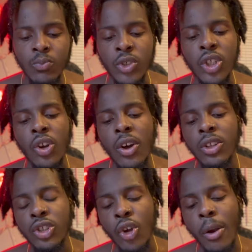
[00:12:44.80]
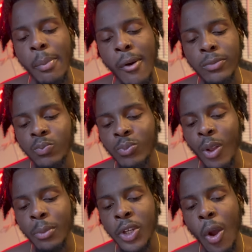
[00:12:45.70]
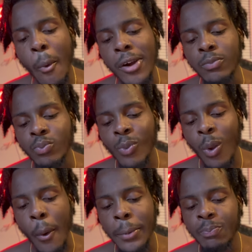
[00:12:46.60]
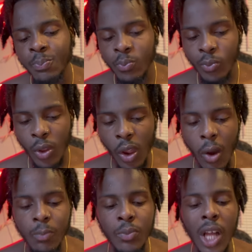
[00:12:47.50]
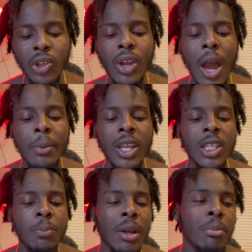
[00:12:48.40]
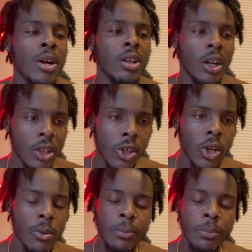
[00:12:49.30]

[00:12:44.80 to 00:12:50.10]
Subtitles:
This is a good dessert, bro. Let me tell y'all why. After you have a nice big meal like this,